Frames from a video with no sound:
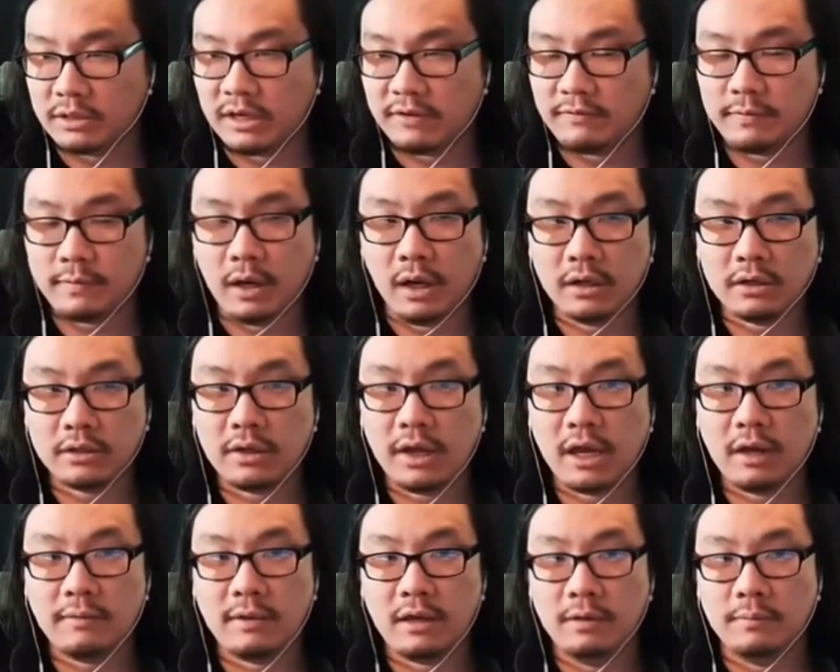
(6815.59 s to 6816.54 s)
I've gone to
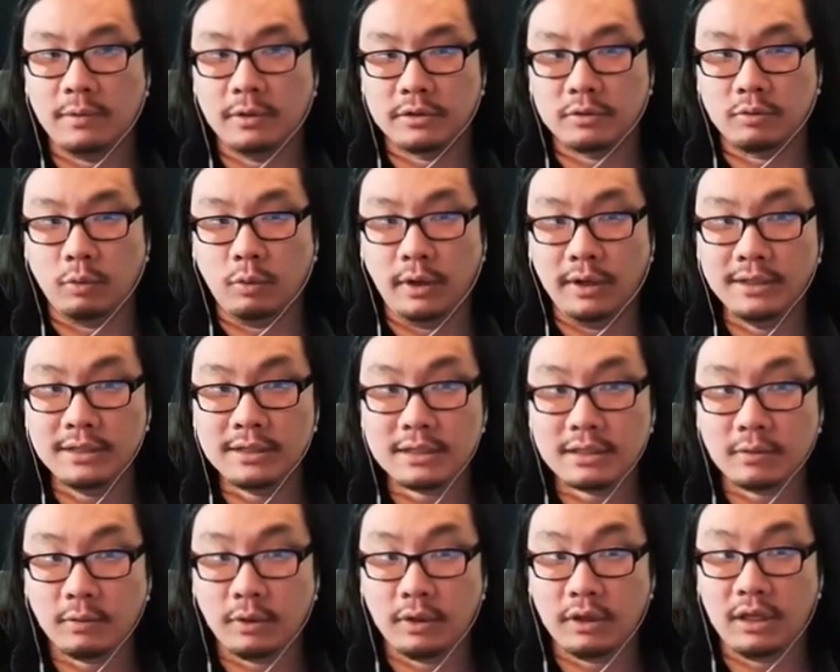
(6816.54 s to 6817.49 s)
Anime Impulse
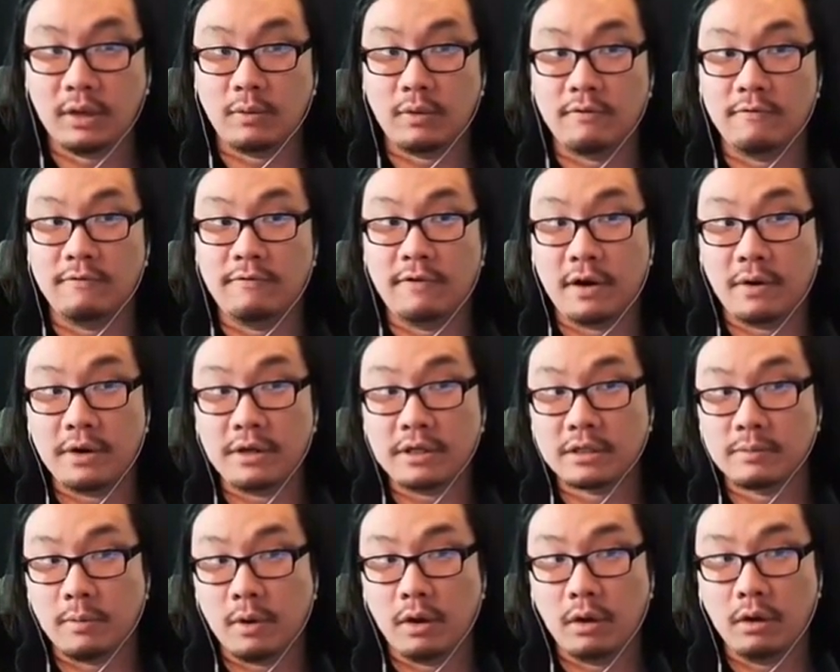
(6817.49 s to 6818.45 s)
once when they were very
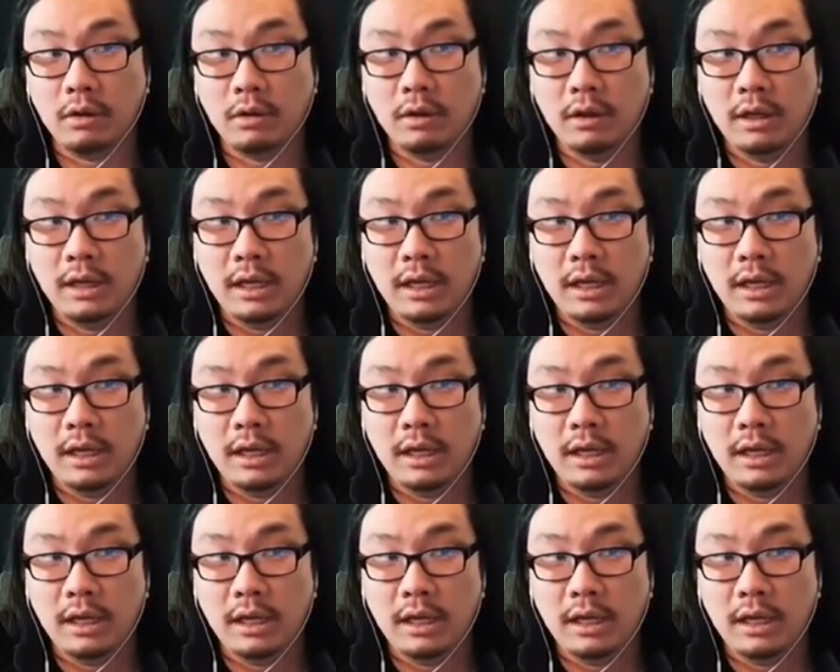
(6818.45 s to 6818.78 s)
small,